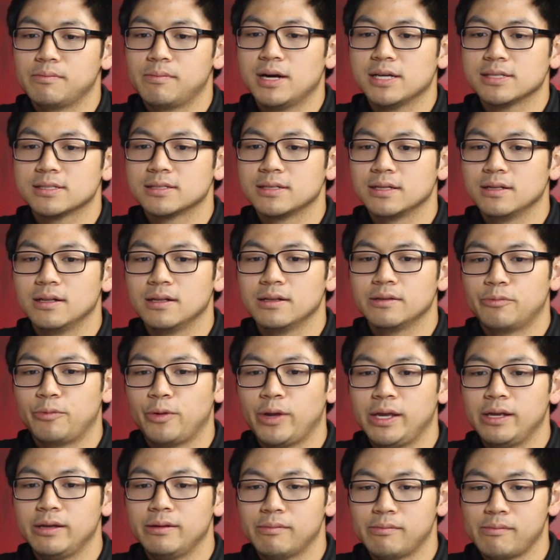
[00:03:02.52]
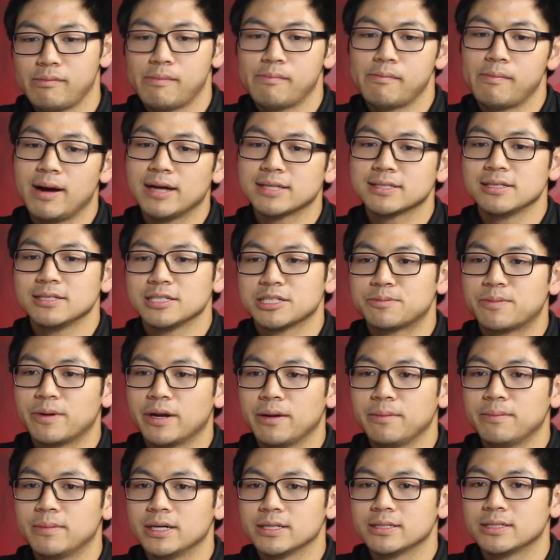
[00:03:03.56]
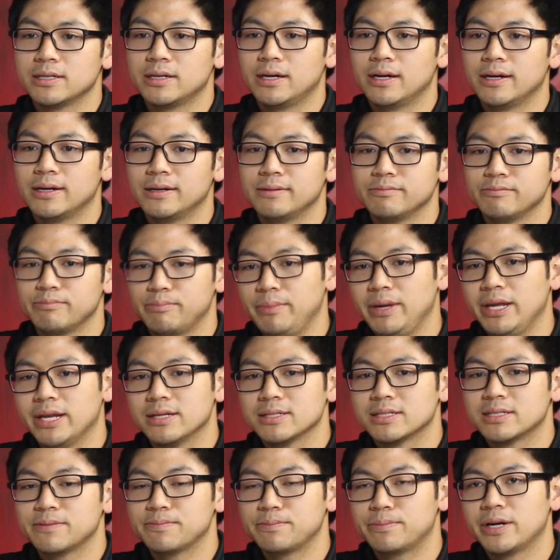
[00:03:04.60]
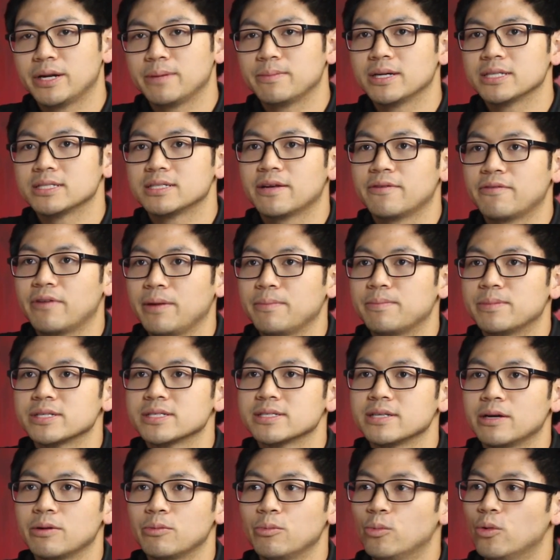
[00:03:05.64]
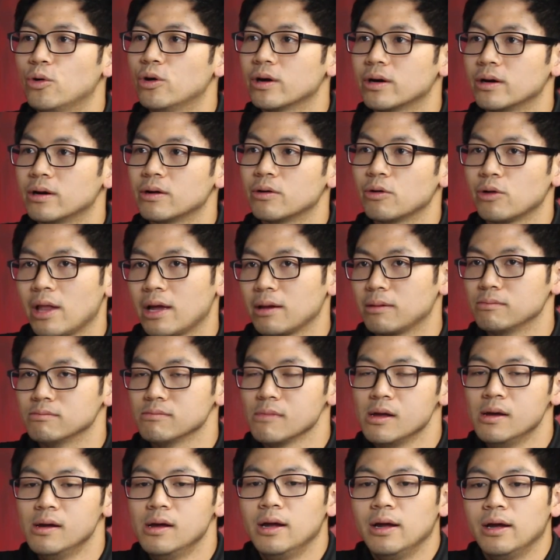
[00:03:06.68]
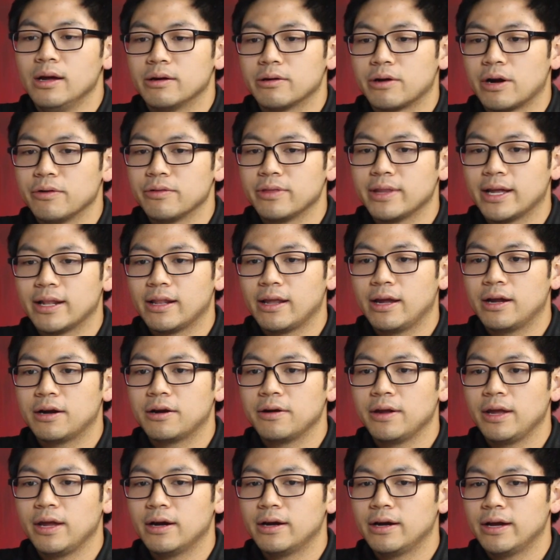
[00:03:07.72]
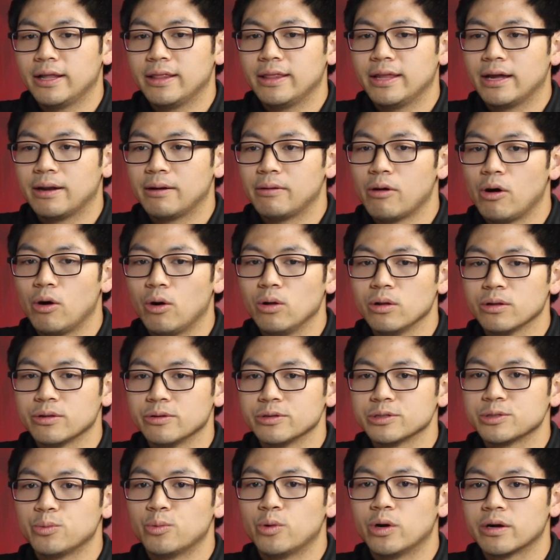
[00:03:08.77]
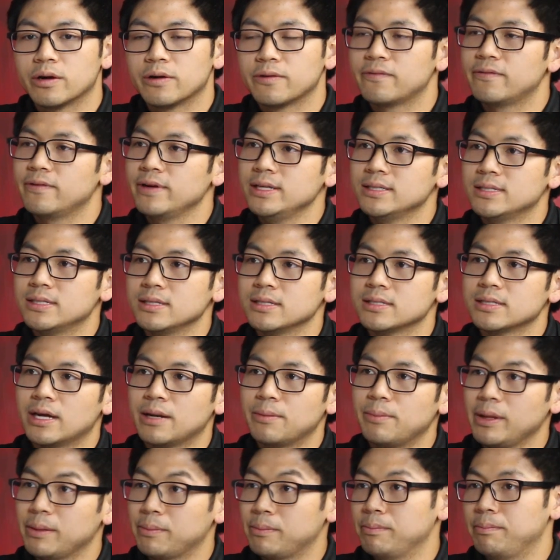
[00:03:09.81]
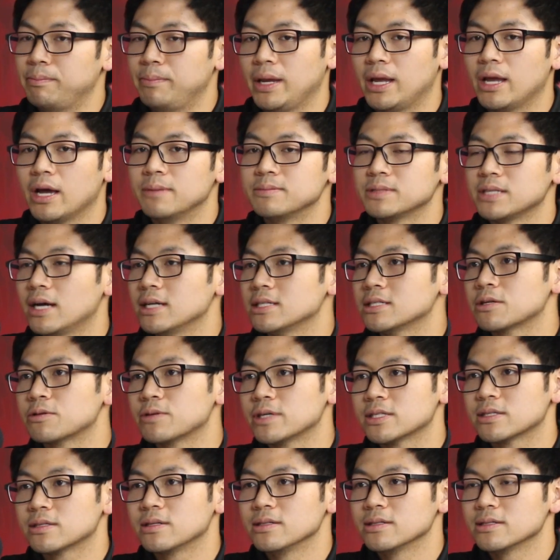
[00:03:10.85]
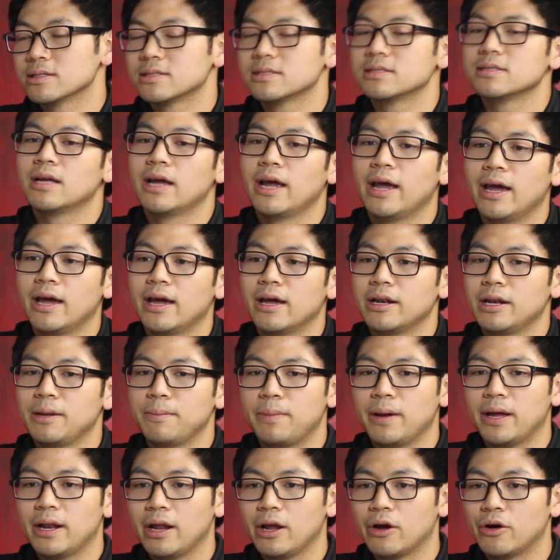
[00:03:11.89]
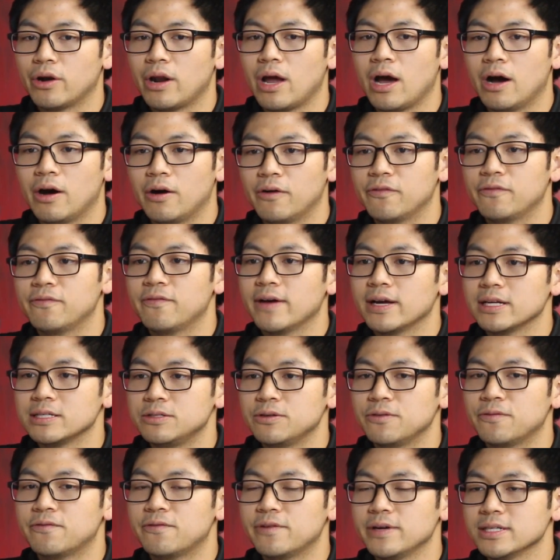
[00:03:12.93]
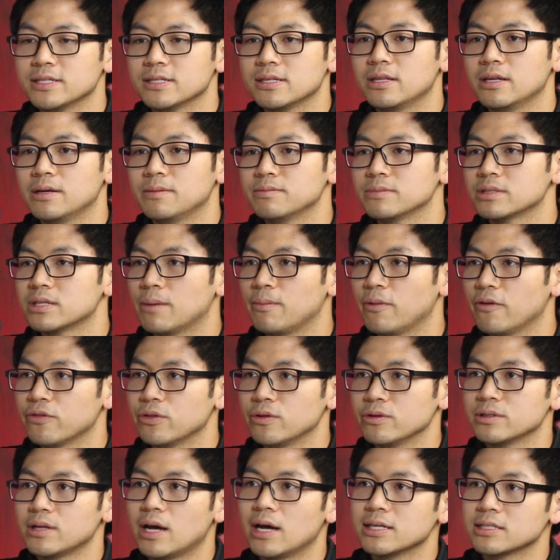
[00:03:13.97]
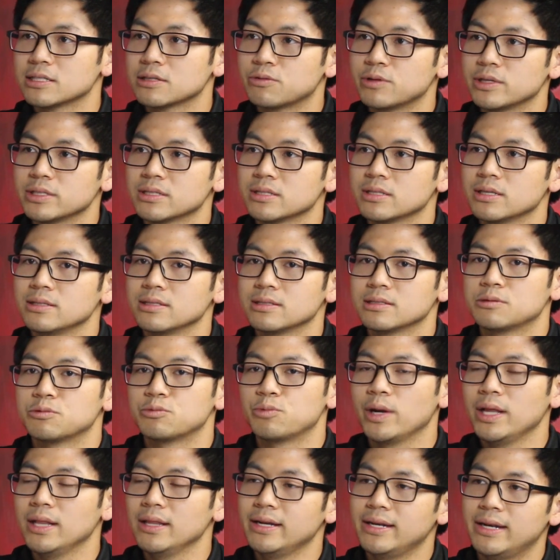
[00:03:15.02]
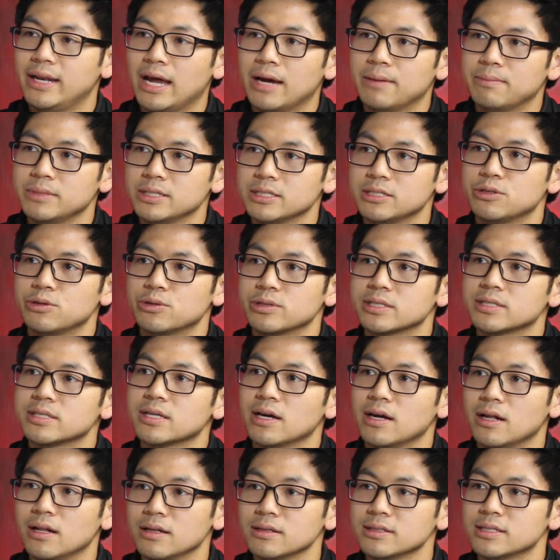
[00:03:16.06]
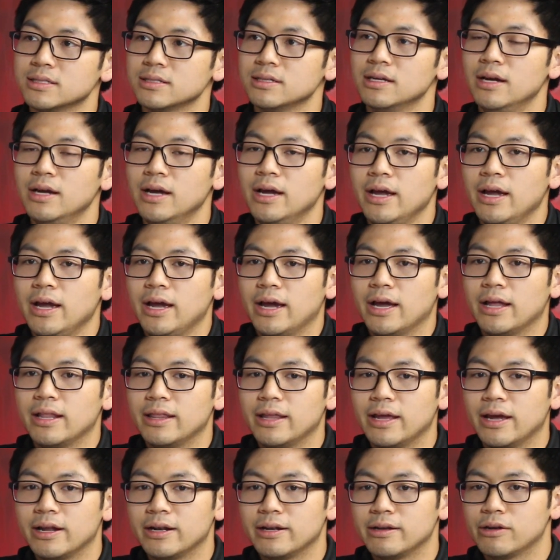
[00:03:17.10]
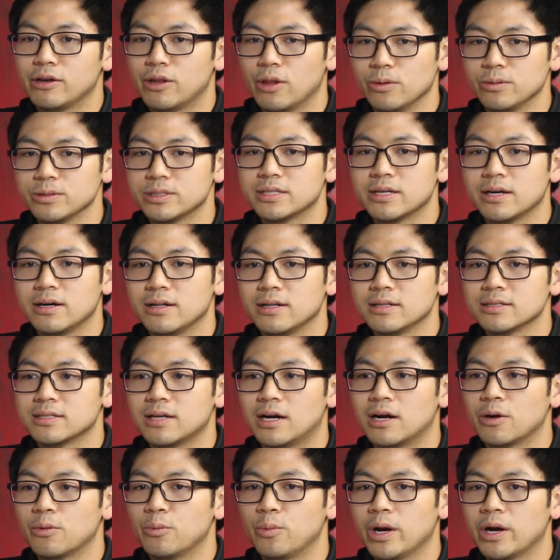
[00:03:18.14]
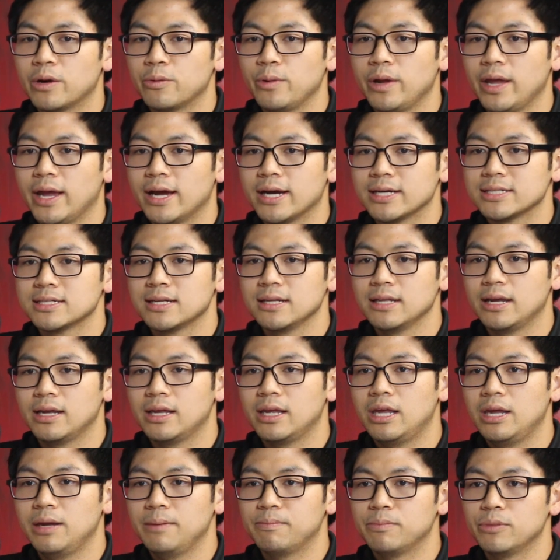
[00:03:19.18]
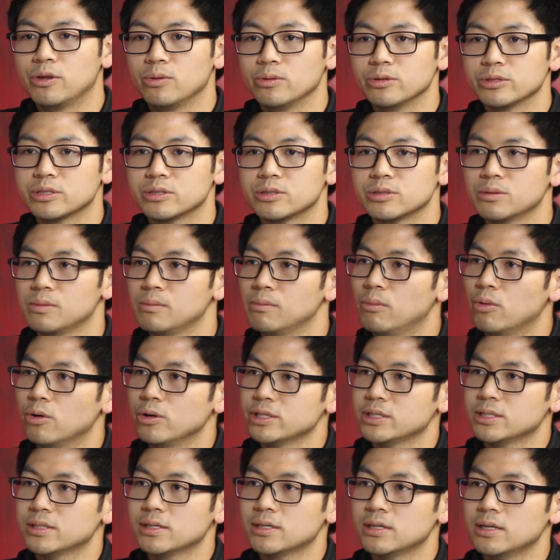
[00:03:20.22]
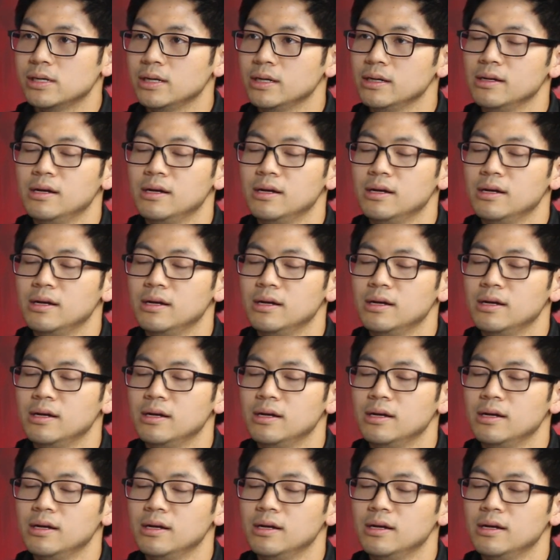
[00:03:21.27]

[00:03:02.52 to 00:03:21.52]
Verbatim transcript: muscle, we muscle is pretty much um, meat is pretty much 70% water or mm -hmm. like mm-hmm. around that area and then all those water freezes and it becomes ice crystals mm -hmm. and depending on how fast you freeze them some of those ice crystals really damage your cells mm-hmm. and then those cells are where we actually keep those moisture